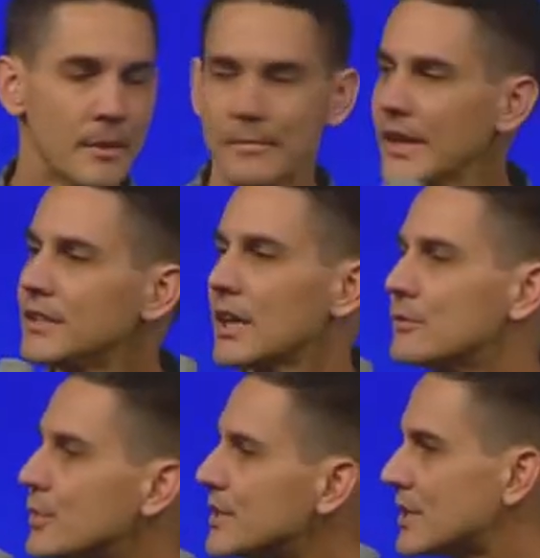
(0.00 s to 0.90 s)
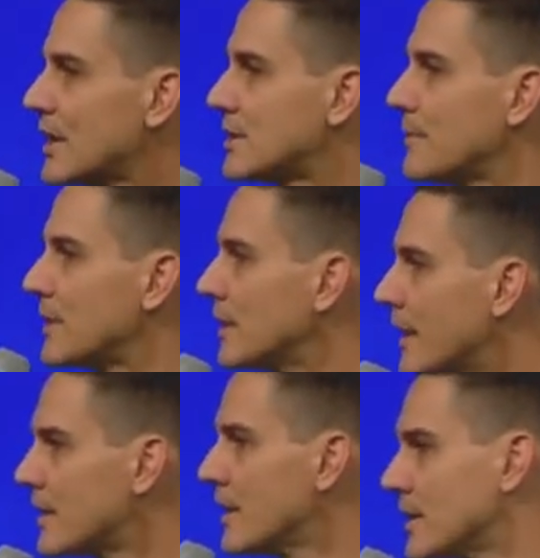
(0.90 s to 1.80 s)
Many times we say something
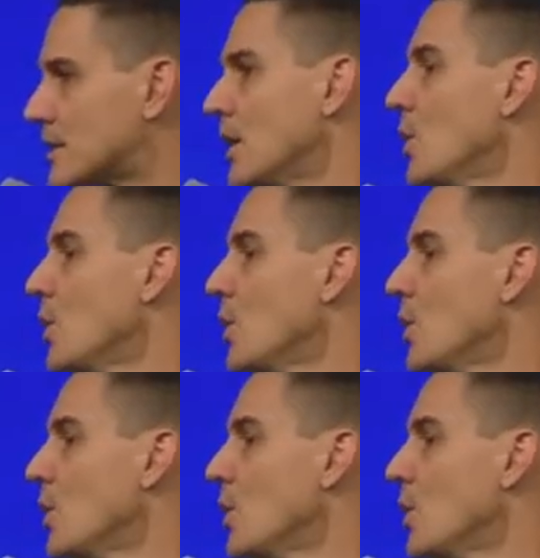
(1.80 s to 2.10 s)
like this,